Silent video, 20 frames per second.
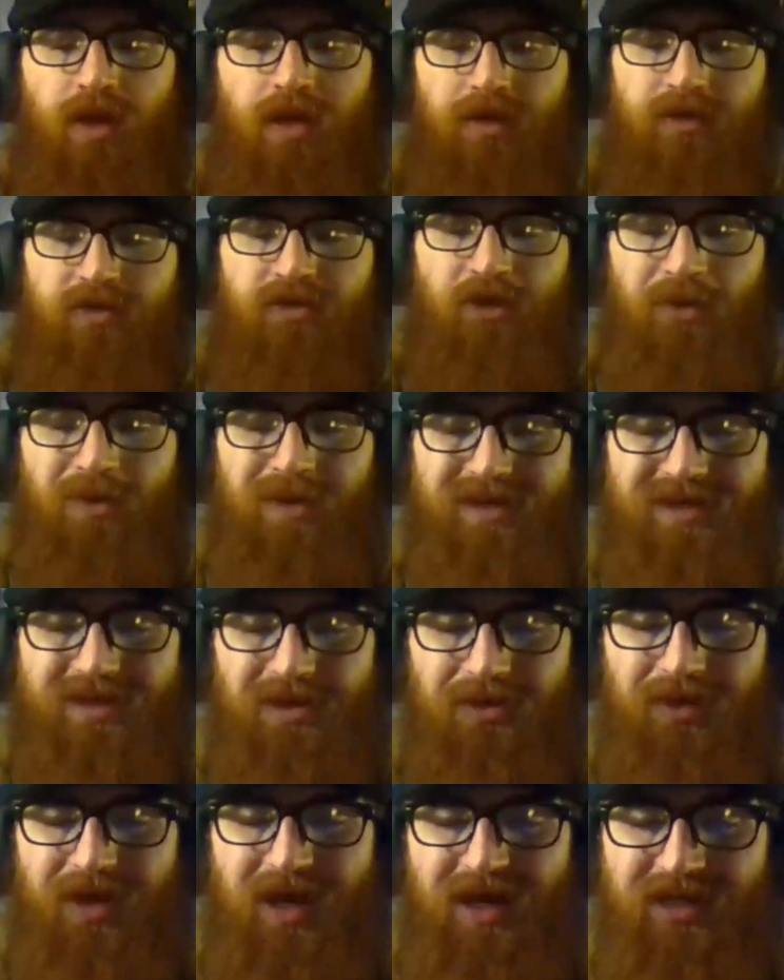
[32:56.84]
So
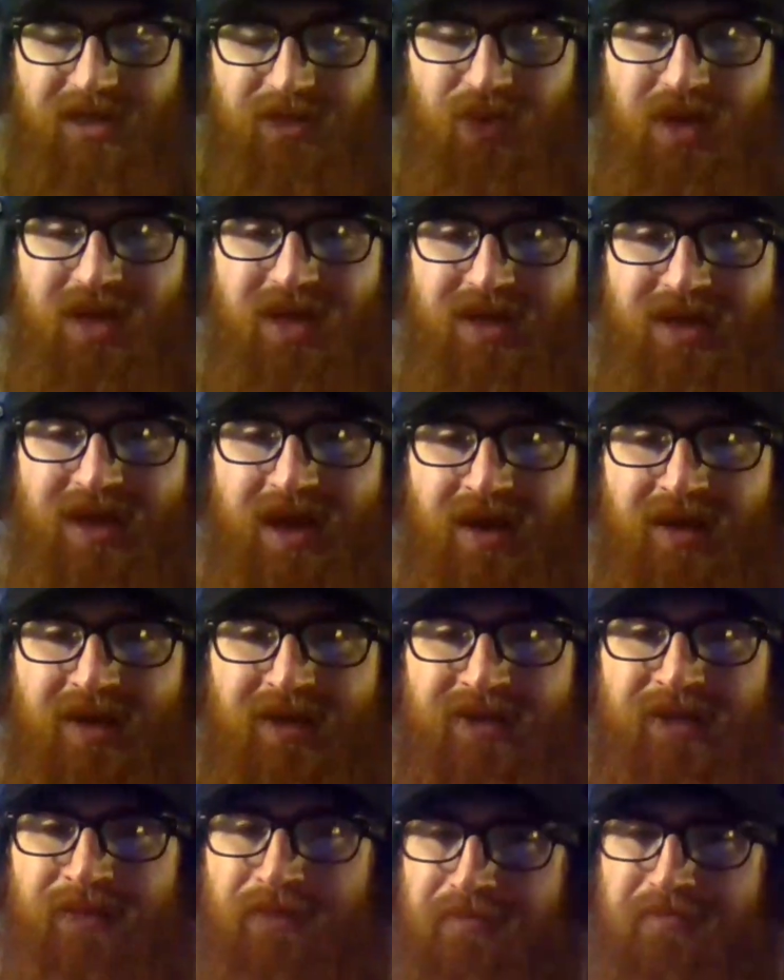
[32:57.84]
until next week,
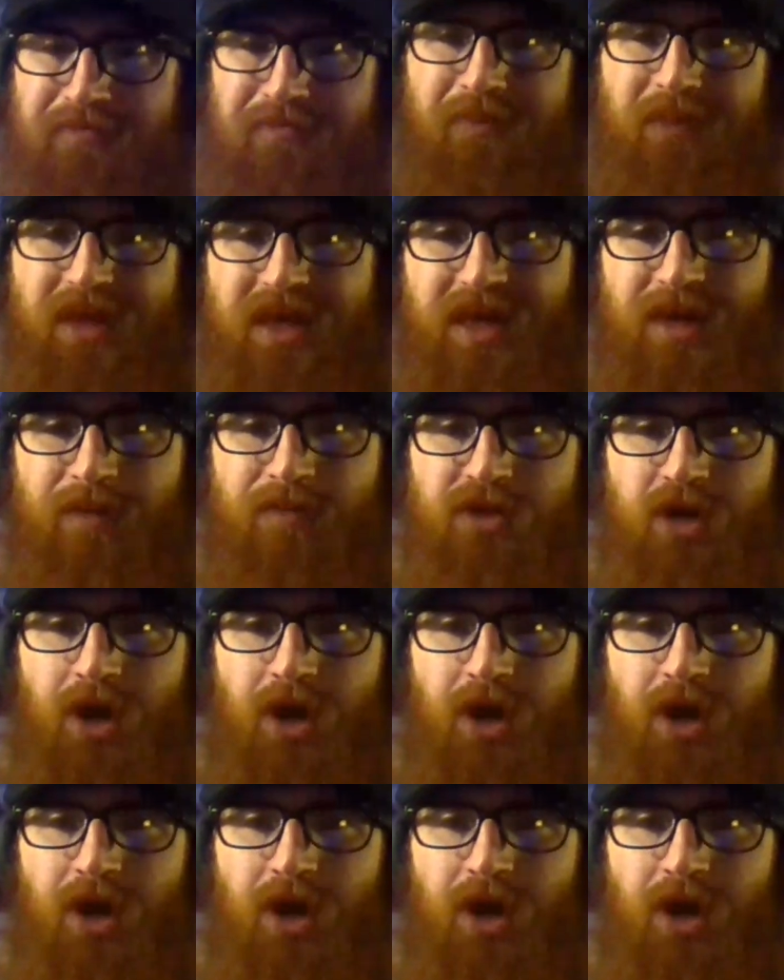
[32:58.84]
guys, keep